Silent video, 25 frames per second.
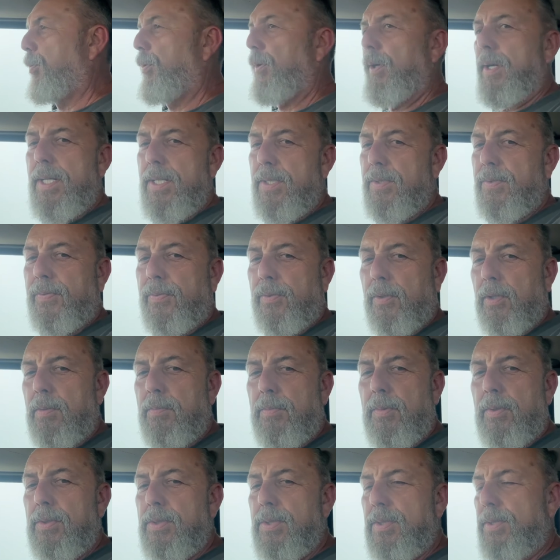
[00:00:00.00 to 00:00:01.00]
place for
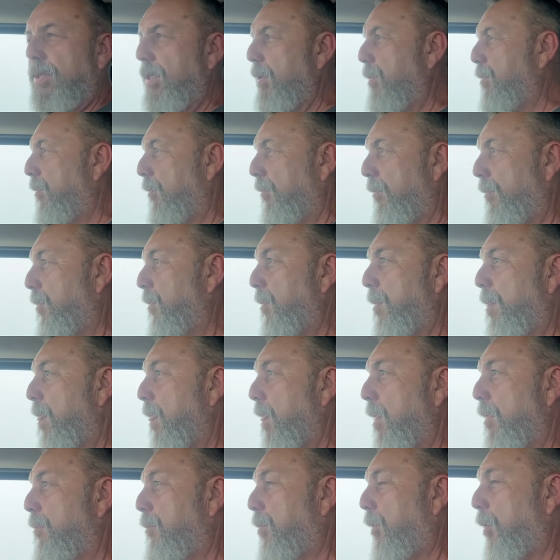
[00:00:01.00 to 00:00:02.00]
emergency
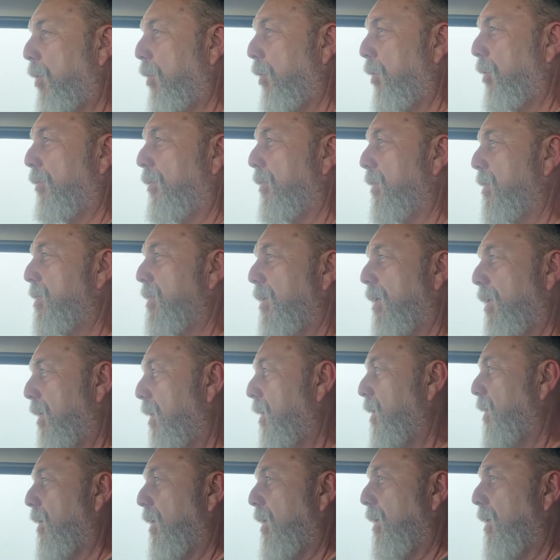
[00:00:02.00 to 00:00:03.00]
pullovers.
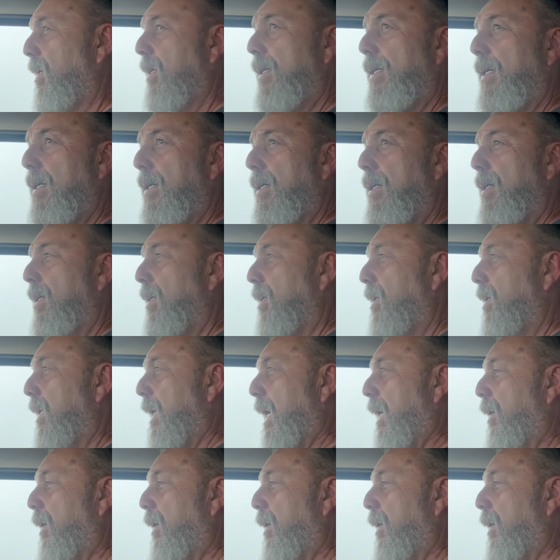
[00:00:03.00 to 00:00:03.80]
That